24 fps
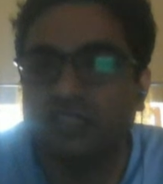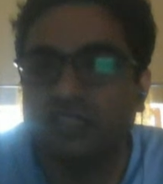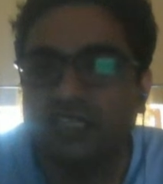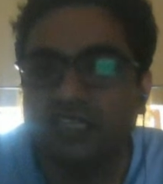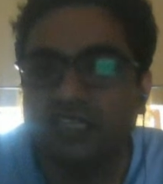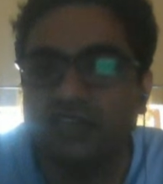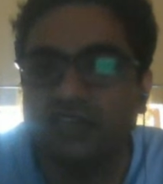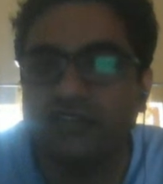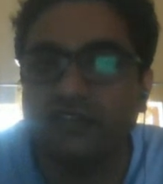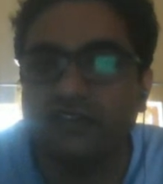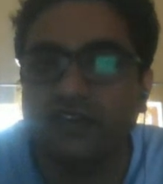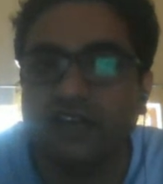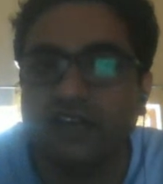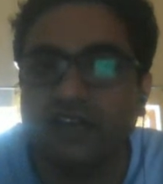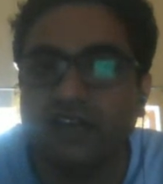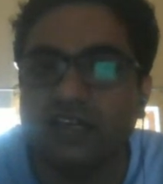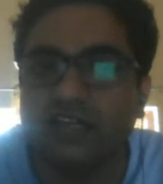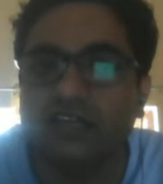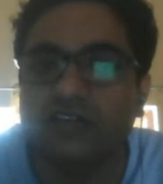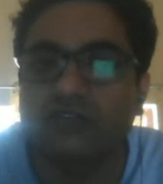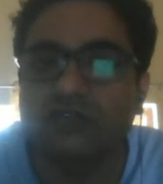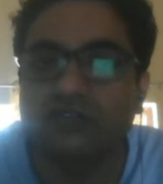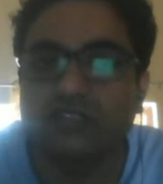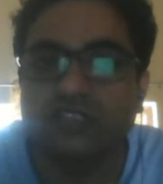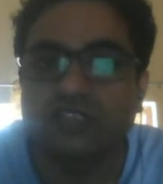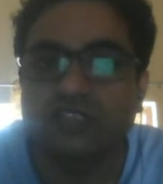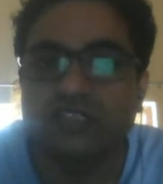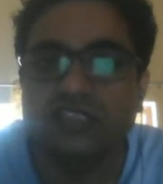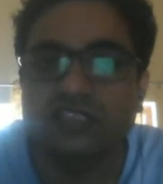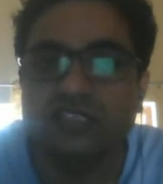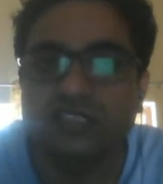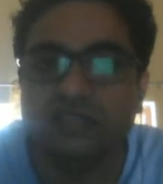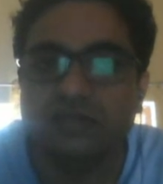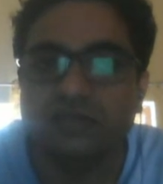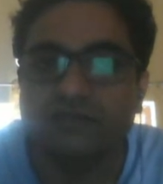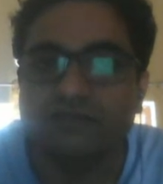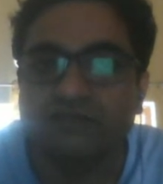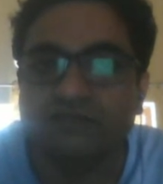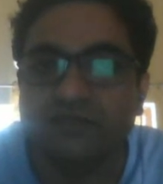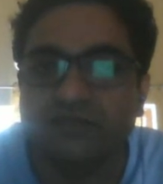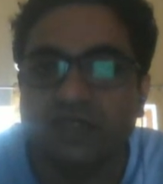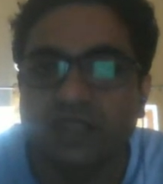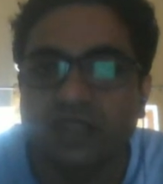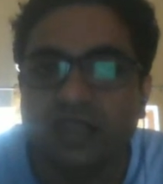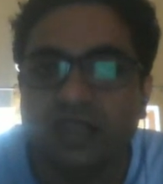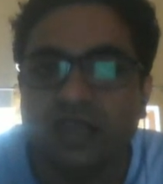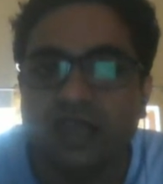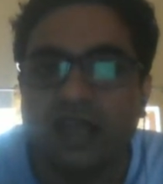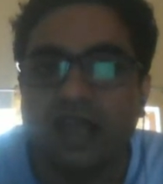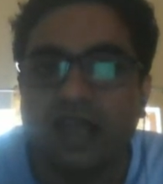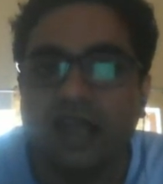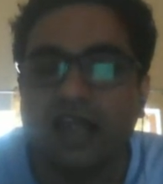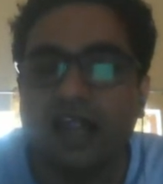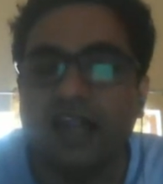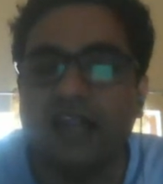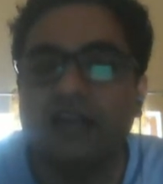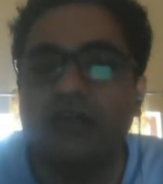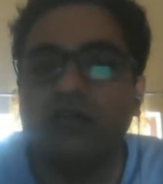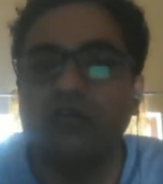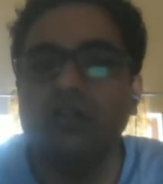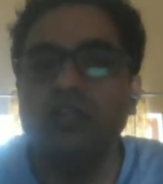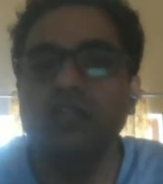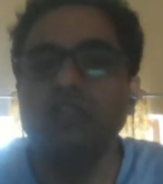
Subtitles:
significantly to the system, and